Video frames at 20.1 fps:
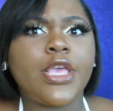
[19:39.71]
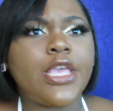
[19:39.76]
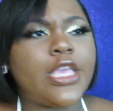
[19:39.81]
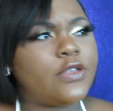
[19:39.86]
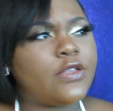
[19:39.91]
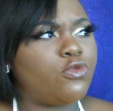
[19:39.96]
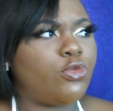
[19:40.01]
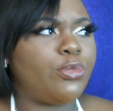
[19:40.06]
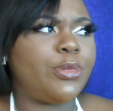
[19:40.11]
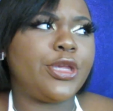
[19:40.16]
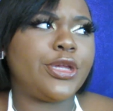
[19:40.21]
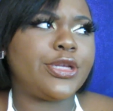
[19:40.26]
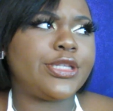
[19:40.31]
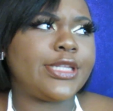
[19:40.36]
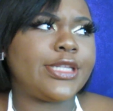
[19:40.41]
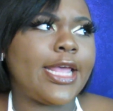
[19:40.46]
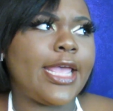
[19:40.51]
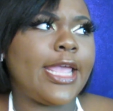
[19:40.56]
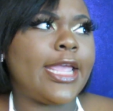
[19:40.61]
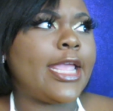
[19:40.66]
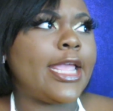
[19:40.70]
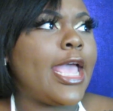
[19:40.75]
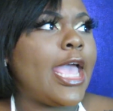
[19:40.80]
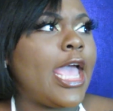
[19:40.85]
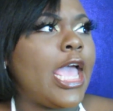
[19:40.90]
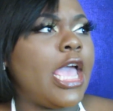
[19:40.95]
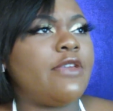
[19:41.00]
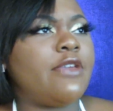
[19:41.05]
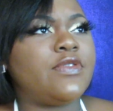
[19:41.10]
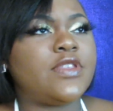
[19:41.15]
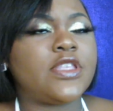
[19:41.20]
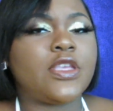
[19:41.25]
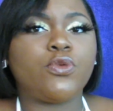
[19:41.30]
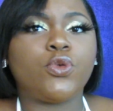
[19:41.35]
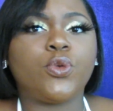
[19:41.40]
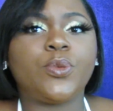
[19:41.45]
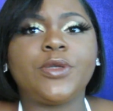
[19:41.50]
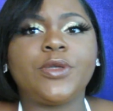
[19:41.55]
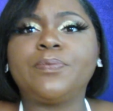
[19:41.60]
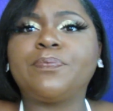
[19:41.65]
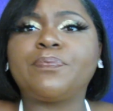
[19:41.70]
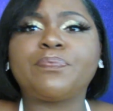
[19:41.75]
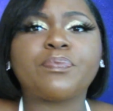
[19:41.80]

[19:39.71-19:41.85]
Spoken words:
Is Ruby here today? Have you seen Ruby?